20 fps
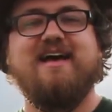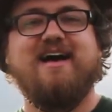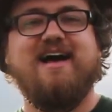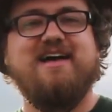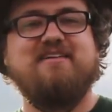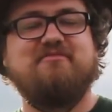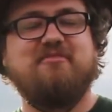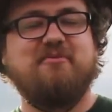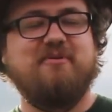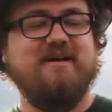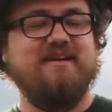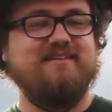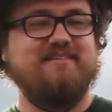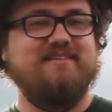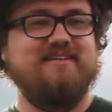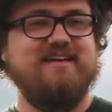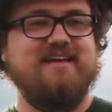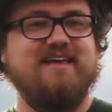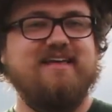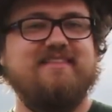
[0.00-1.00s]
Hi everyone,
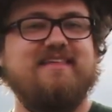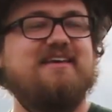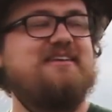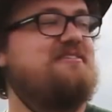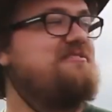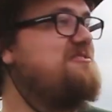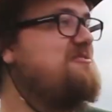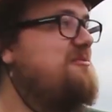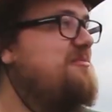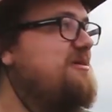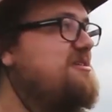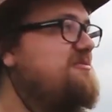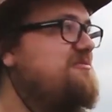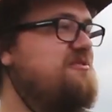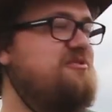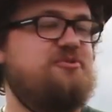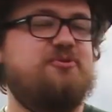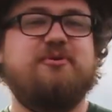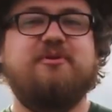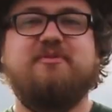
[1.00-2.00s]
thank you so much
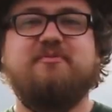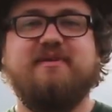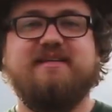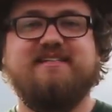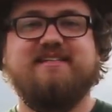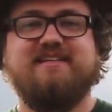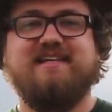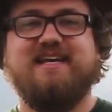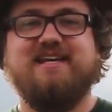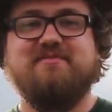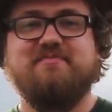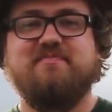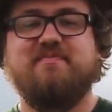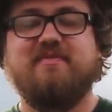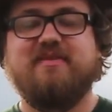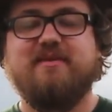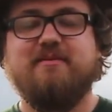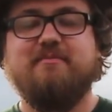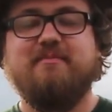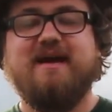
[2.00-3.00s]
for joining me today.
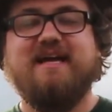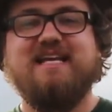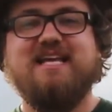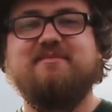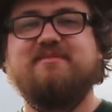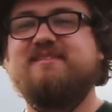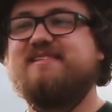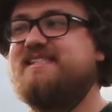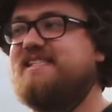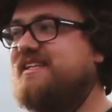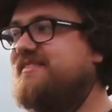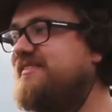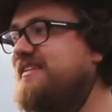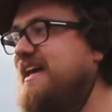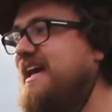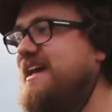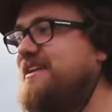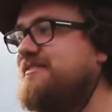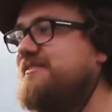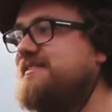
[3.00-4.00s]
My name is
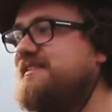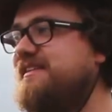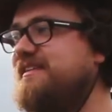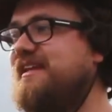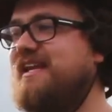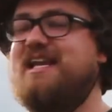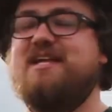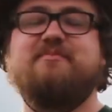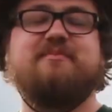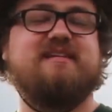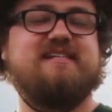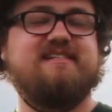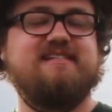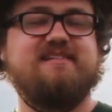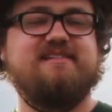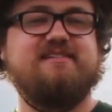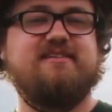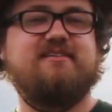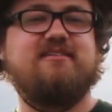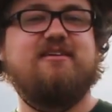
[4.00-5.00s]
Stephen Anderson and I'm an
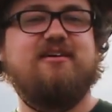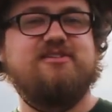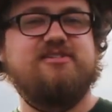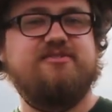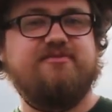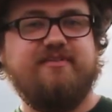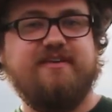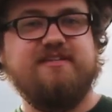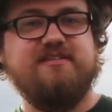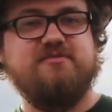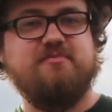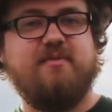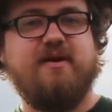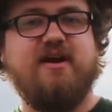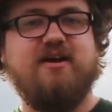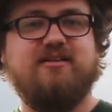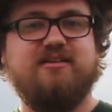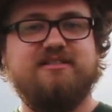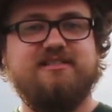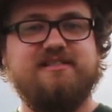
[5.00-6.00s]
assistant conservation
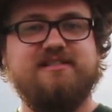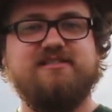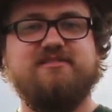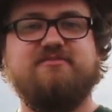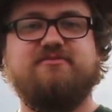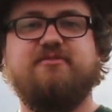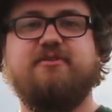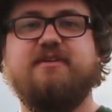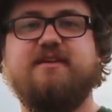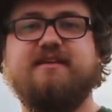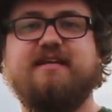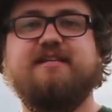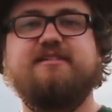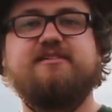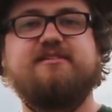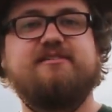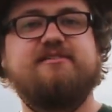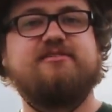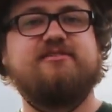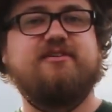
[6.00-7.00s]
biologist for the
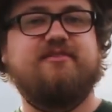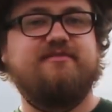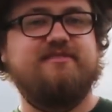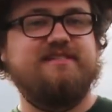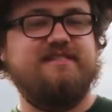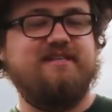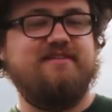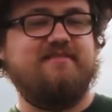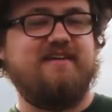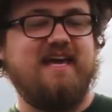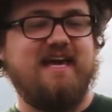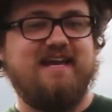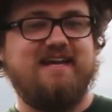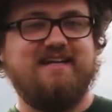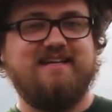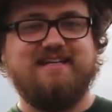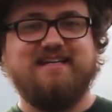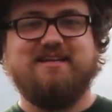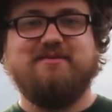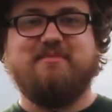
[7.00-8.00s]
Nature Conservancy of
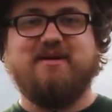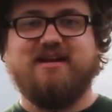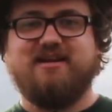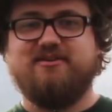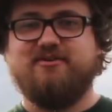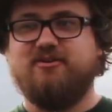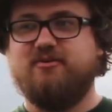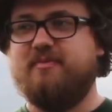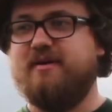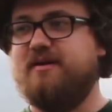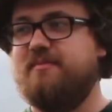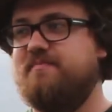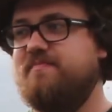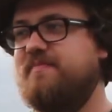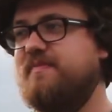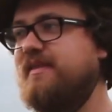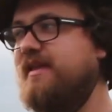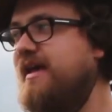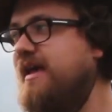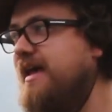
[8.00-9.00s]
Canada in Manitoba.
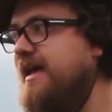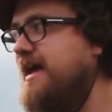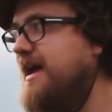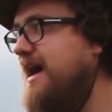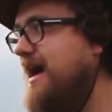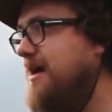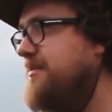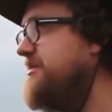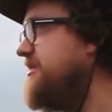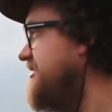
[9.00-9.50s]
I'm